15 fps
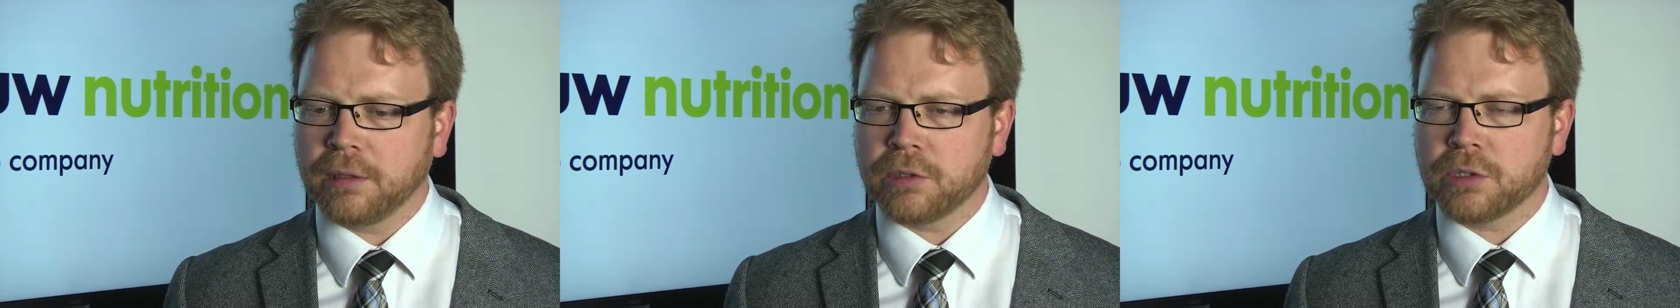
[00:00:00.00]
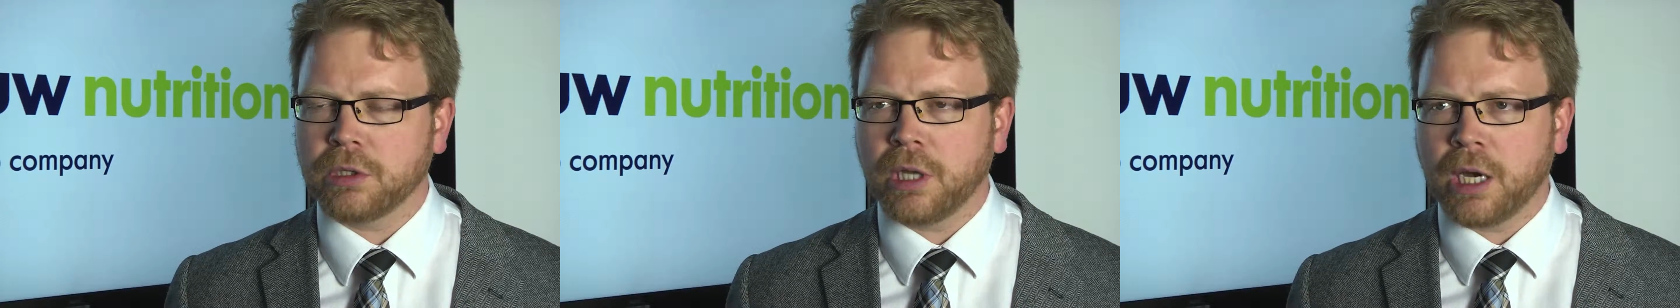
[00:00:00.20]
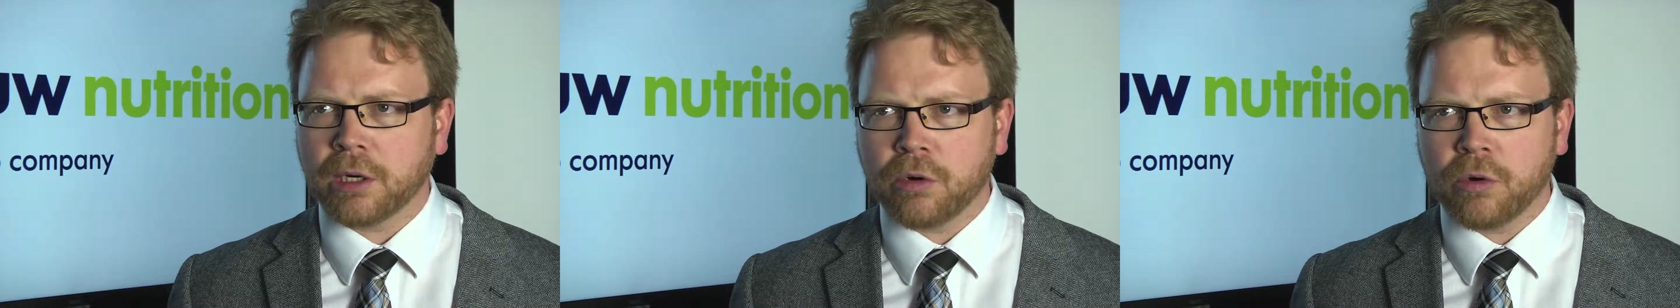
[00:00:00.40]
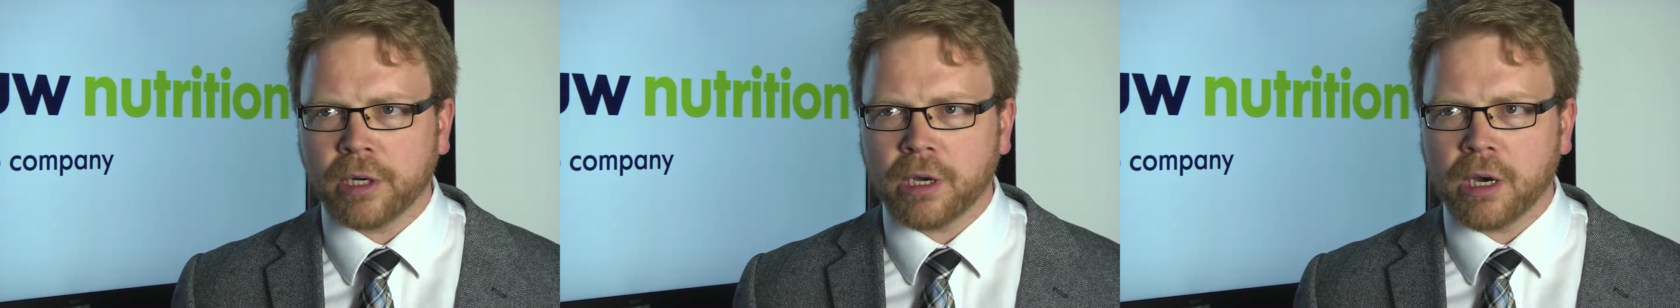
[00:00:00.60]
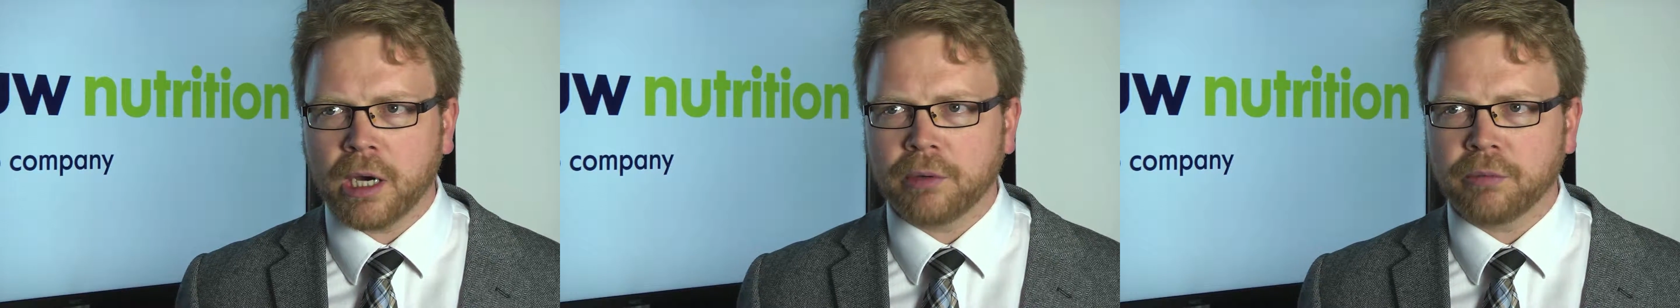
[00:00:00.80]
There's a lot
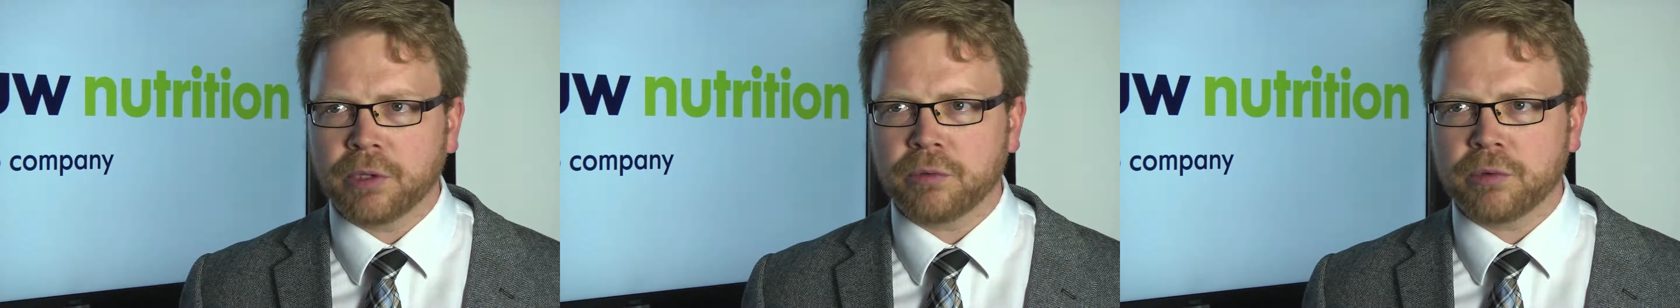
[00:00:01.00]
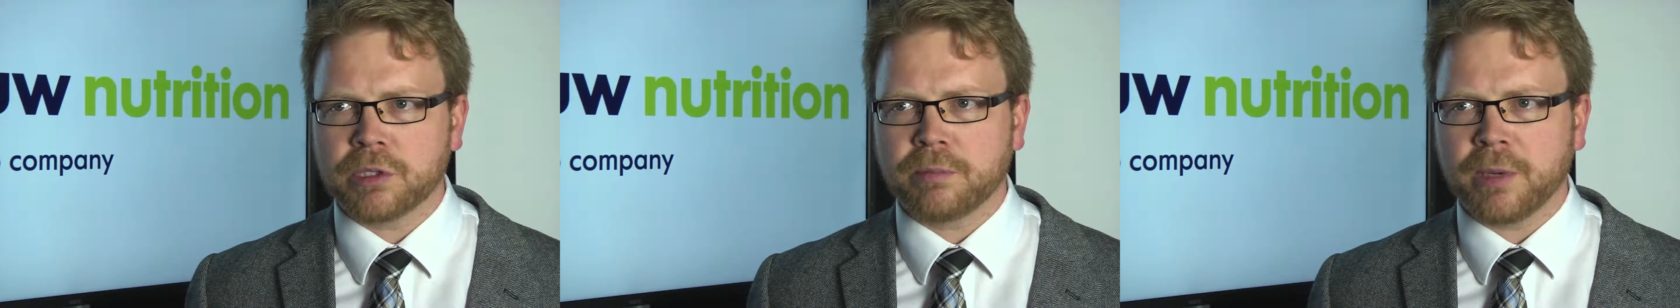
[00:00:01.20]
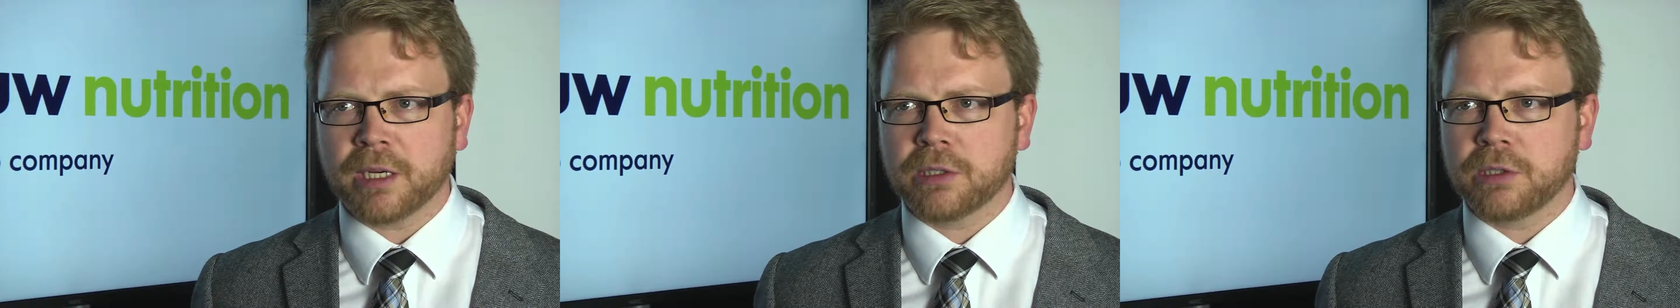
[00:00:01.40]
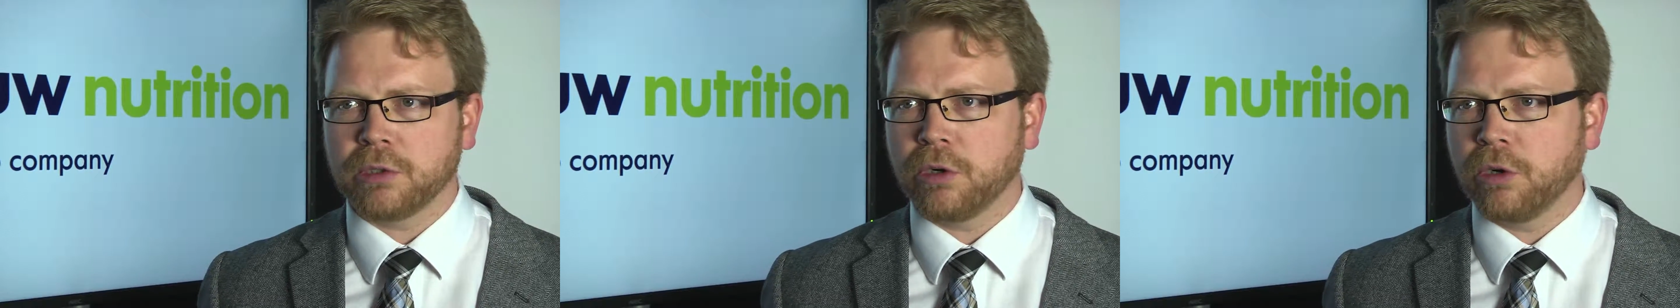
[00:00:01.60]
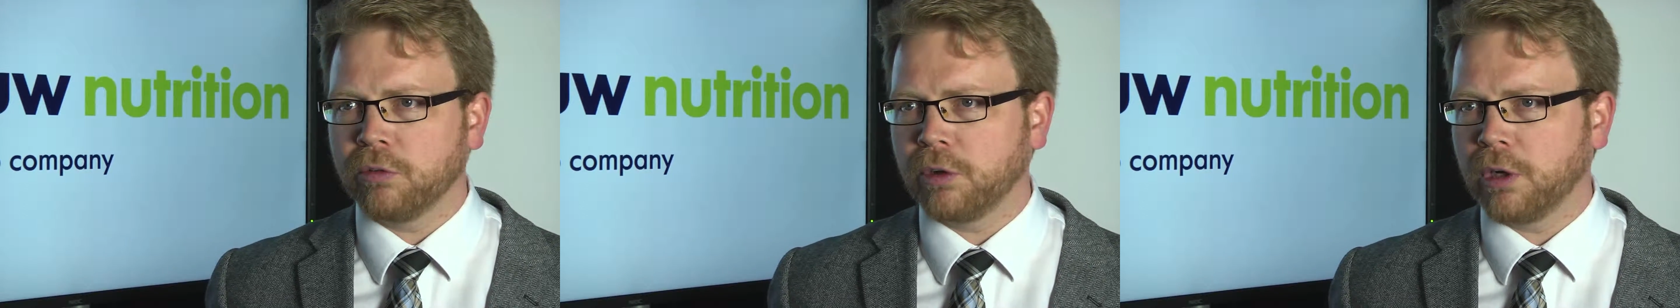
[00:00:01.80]
going on with respect to
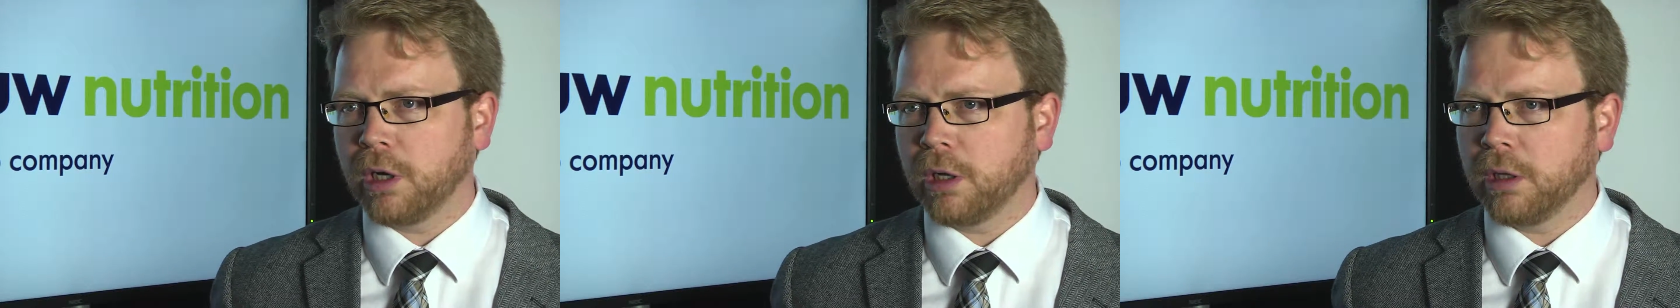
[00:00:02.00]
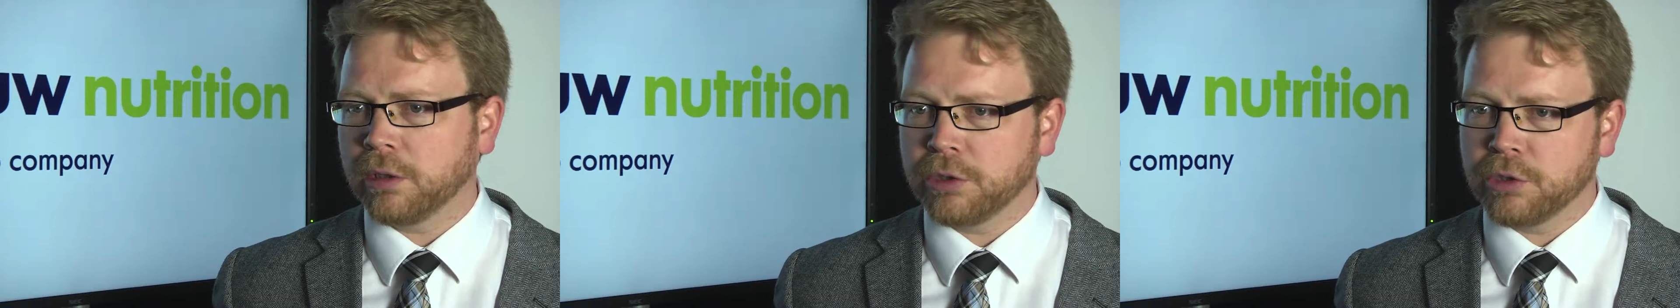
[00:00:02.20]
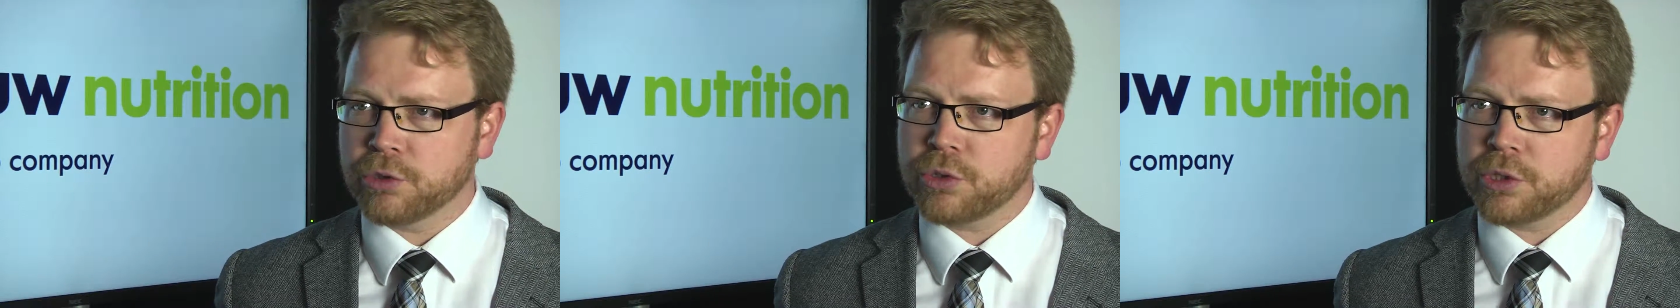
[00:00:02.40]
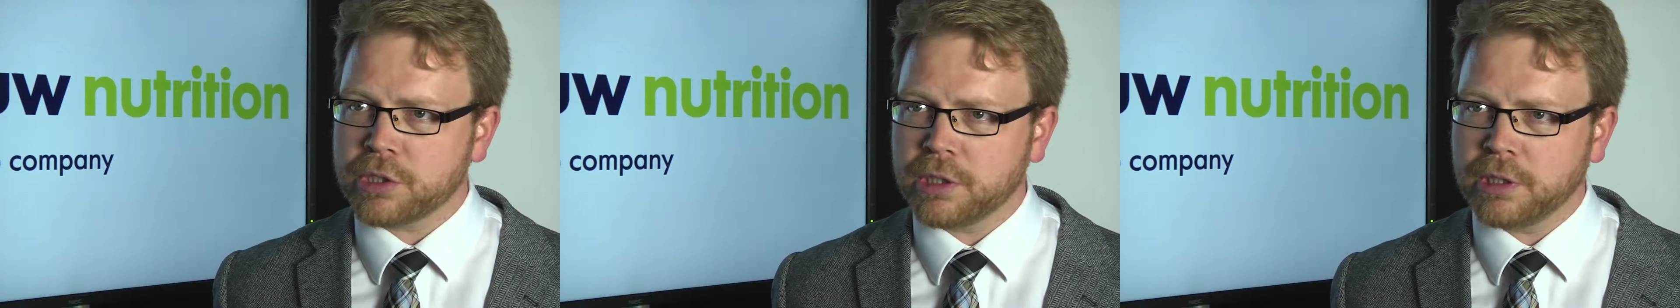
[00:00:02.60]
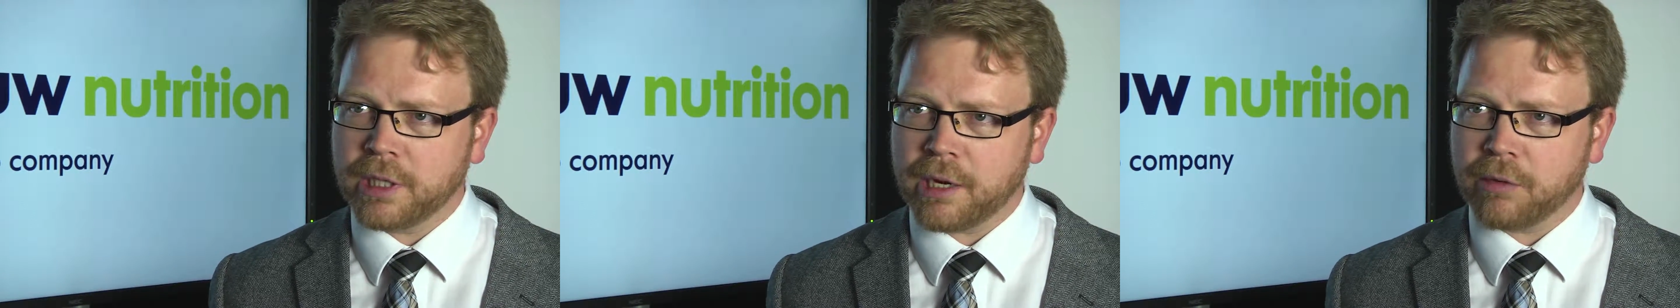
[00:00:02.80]
the overall
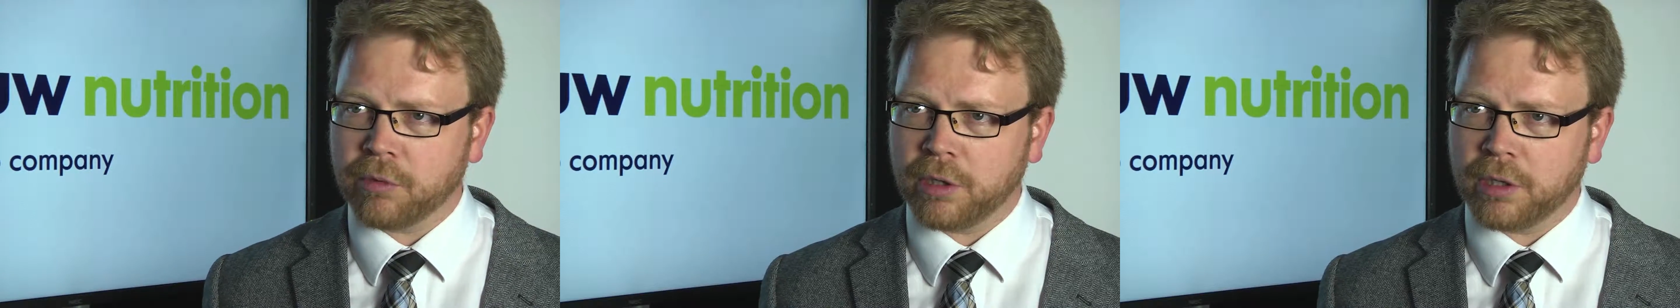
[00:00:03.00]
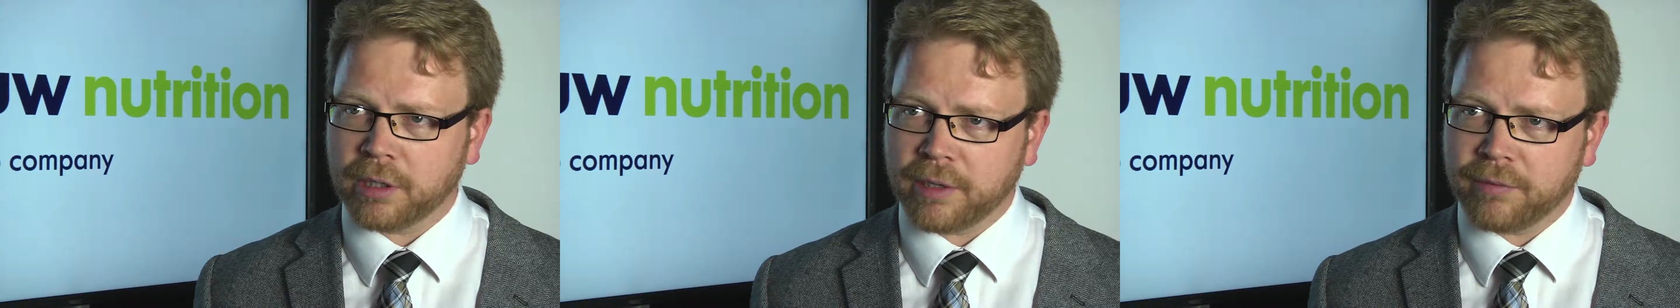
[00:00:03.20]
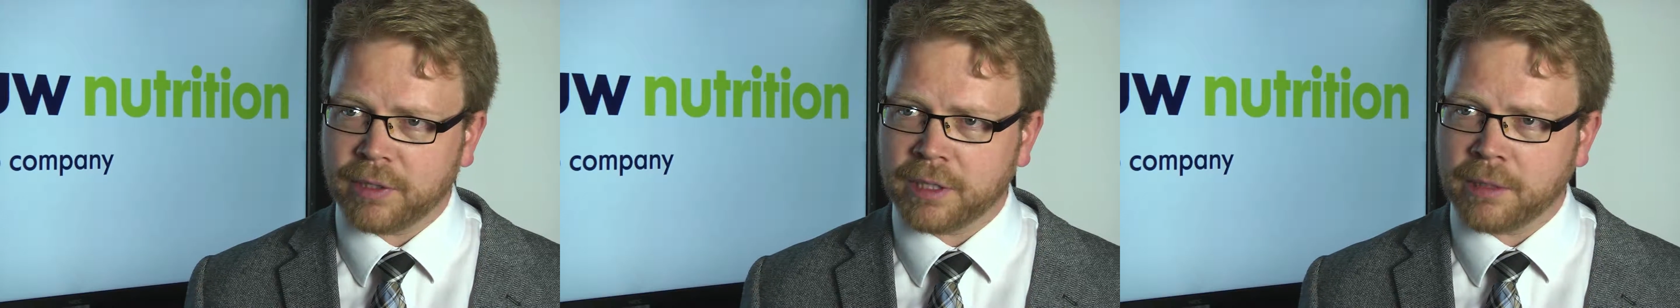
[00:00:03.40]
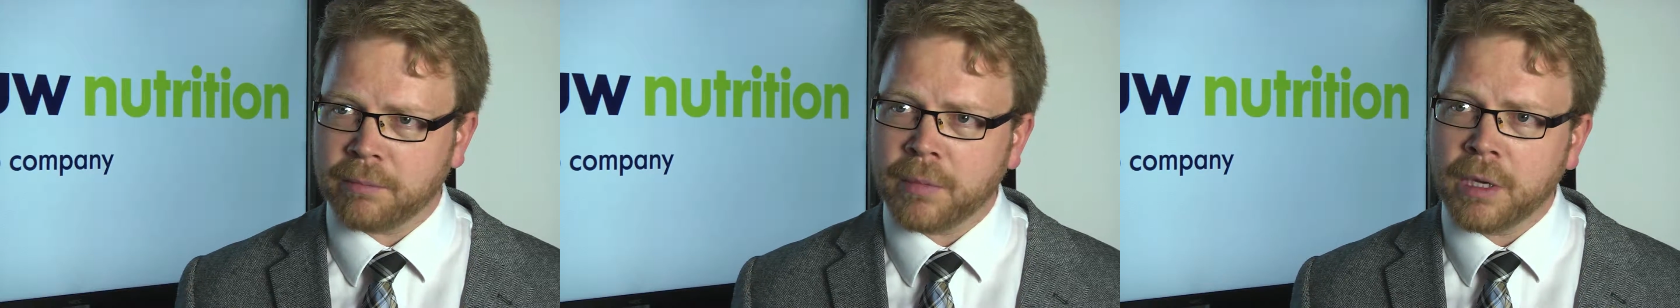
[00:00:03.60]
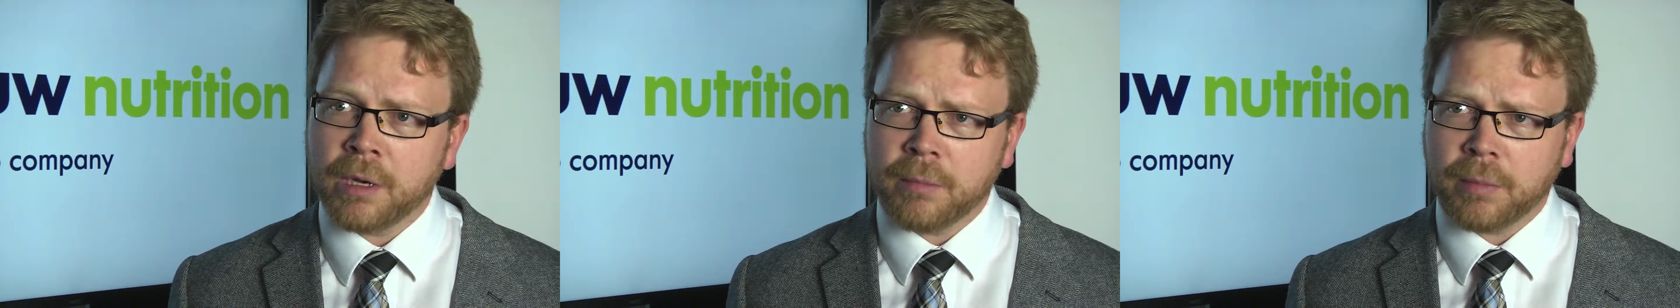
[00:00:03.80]
nutrition that we're giving them,